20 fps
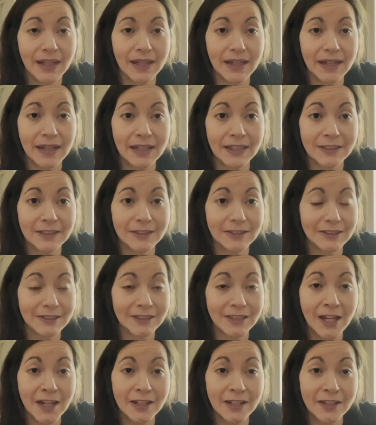a
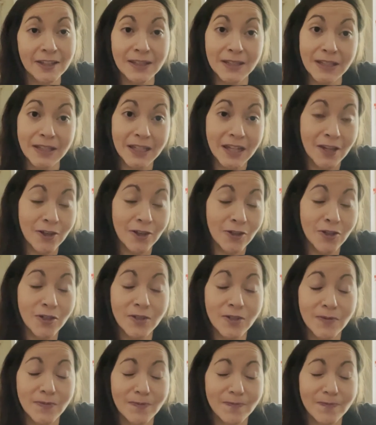lot of the
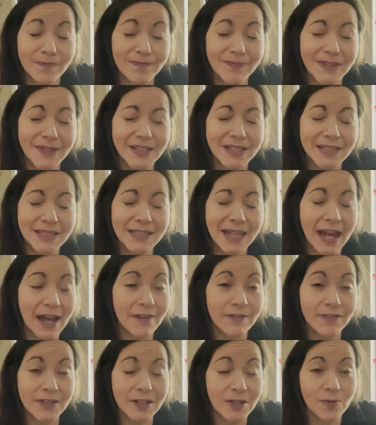other
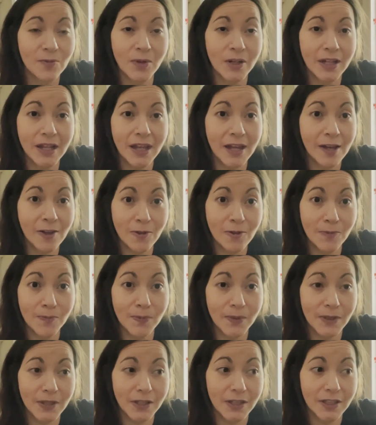staff didn't want to help,
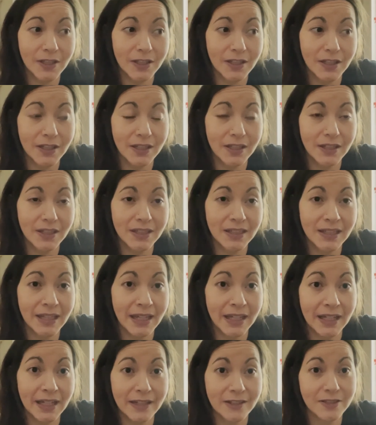
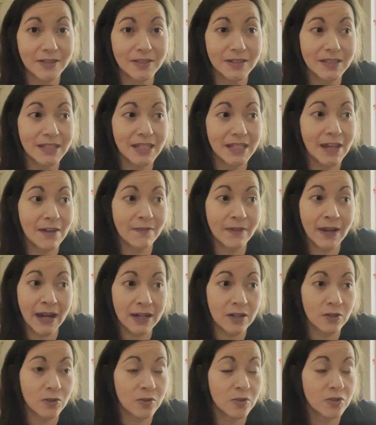like to get
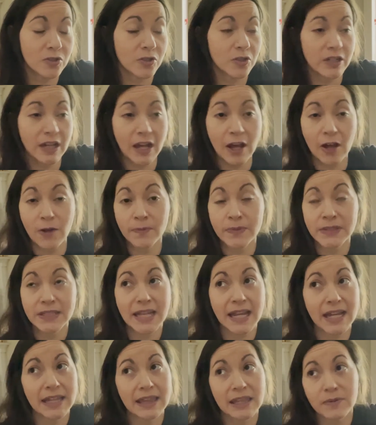vitals, or to help
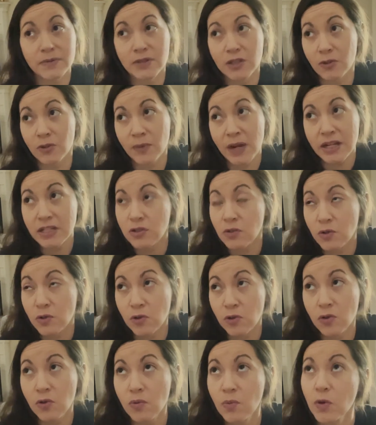take them to the
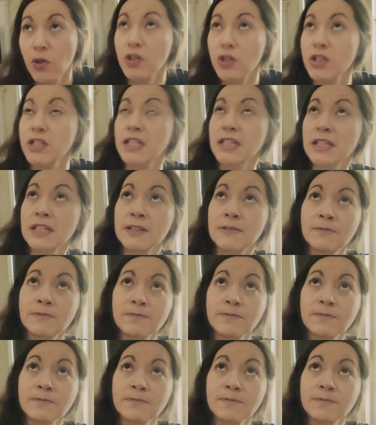restroom, or to